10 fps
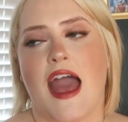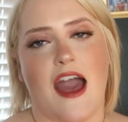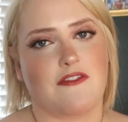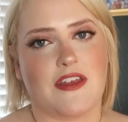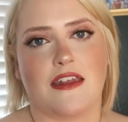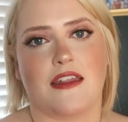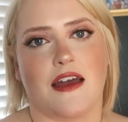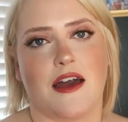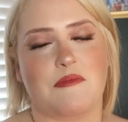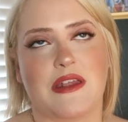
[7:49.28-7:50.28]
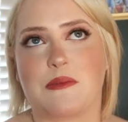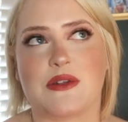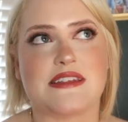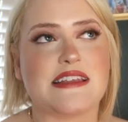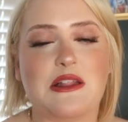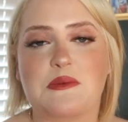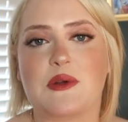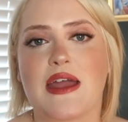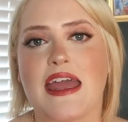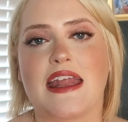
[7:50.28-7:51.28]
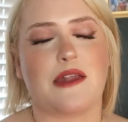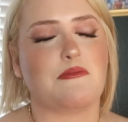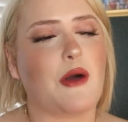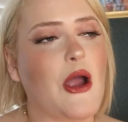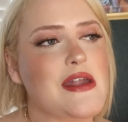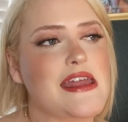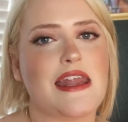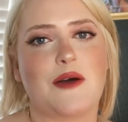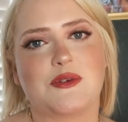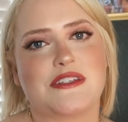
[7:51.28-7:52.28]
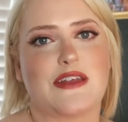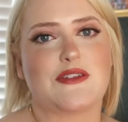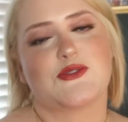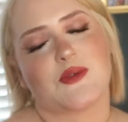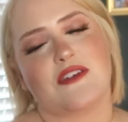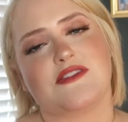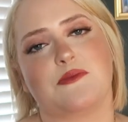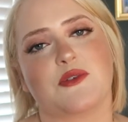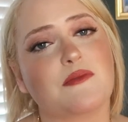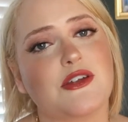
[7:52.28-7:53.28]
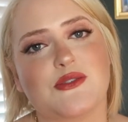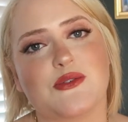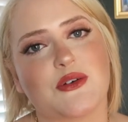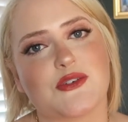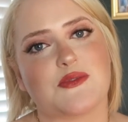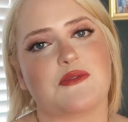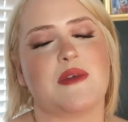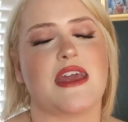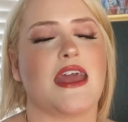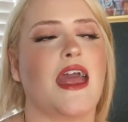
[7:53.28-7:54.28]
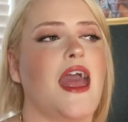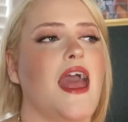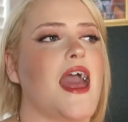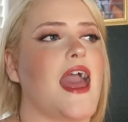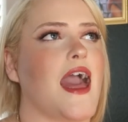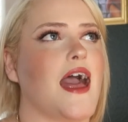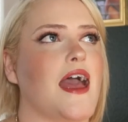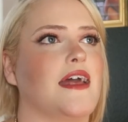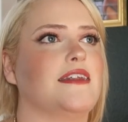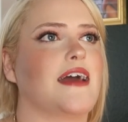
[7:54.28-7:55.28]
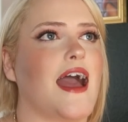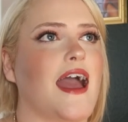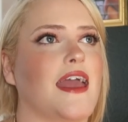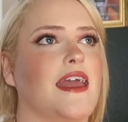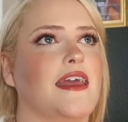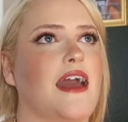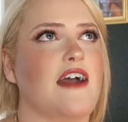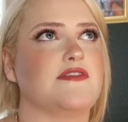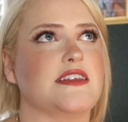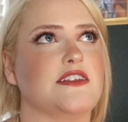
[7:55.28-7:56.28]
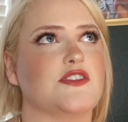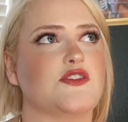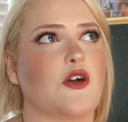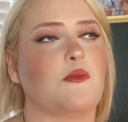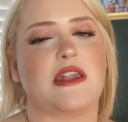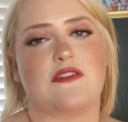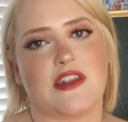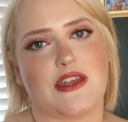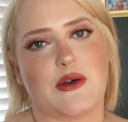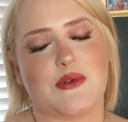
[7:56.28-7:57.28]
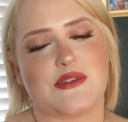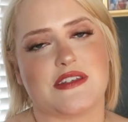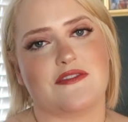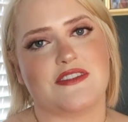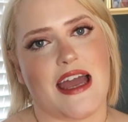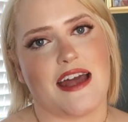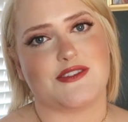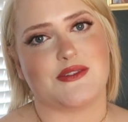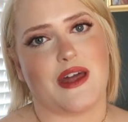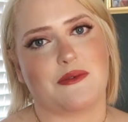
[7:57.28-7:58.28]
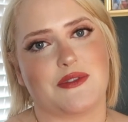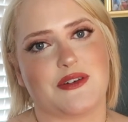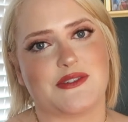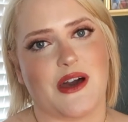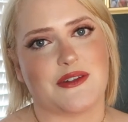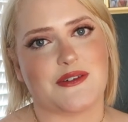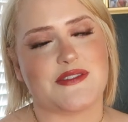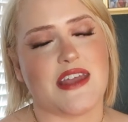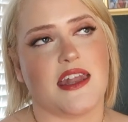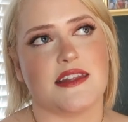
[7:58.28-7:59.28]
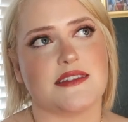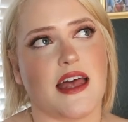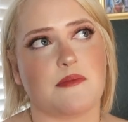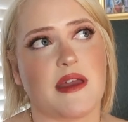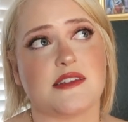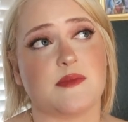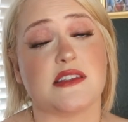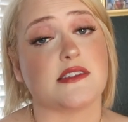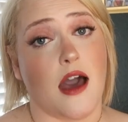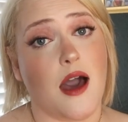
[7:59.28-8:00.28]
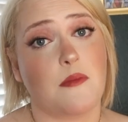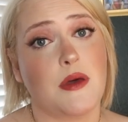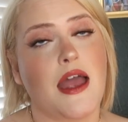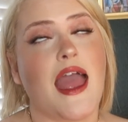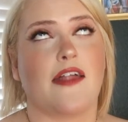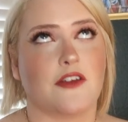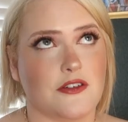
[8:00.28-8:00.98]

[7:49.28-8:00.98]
having, um, being able to celebrate and party it up with Taylor Swift and bring my two girls with me. And I have seen so many videos of dads doing that with their daughters and it like makes me sob and